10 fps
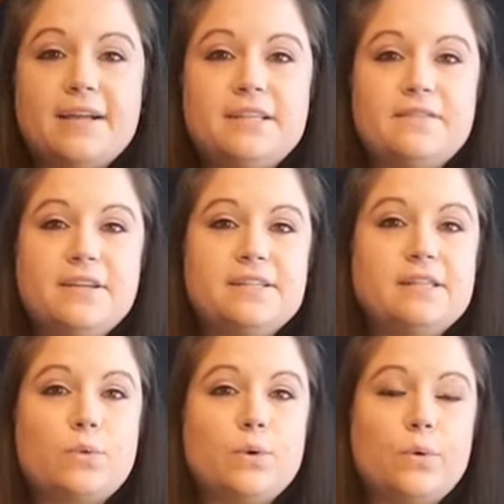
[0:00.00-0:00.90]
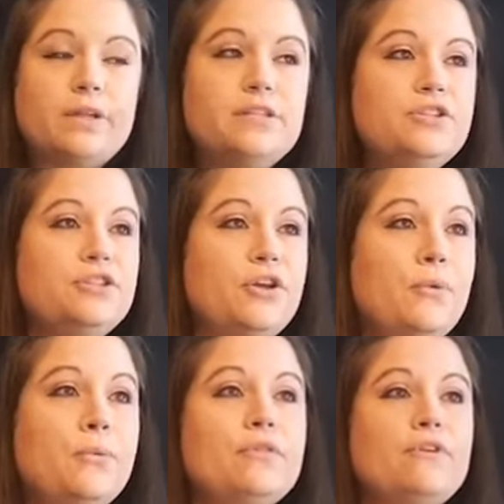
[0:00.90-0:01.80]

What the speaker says: activities that we're going to do.